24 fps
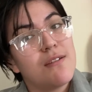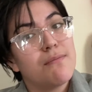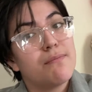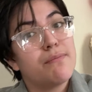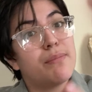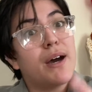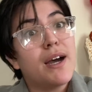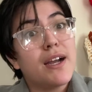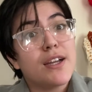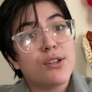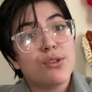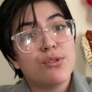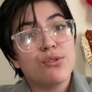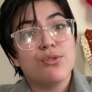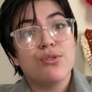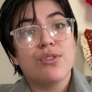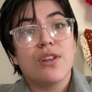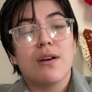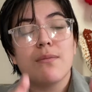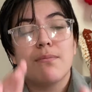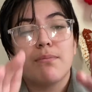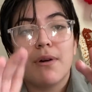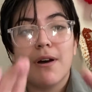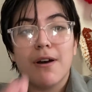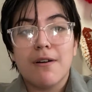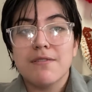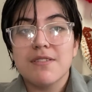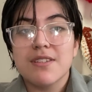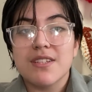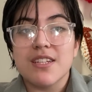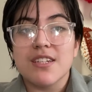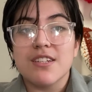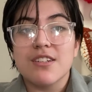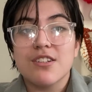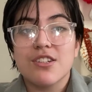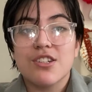but you do that puff
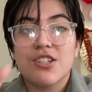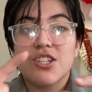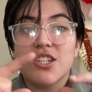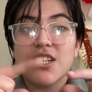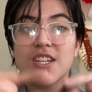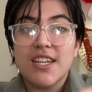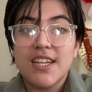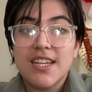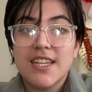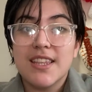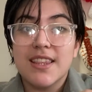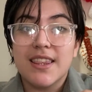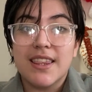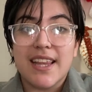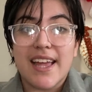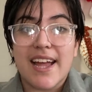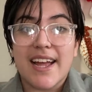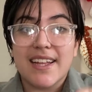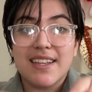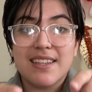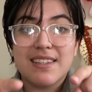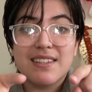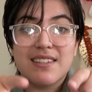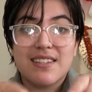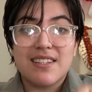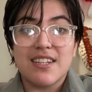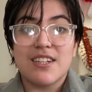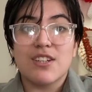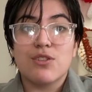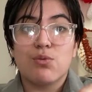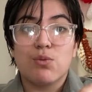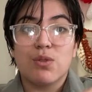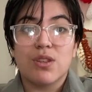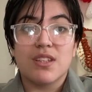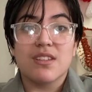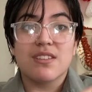stitch in that
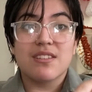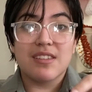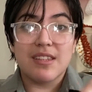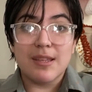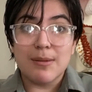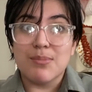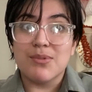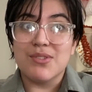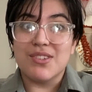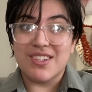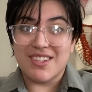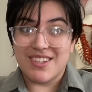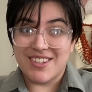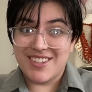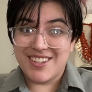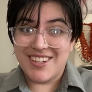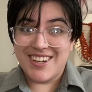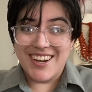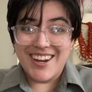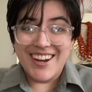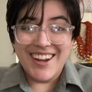stitch with the slip stitch.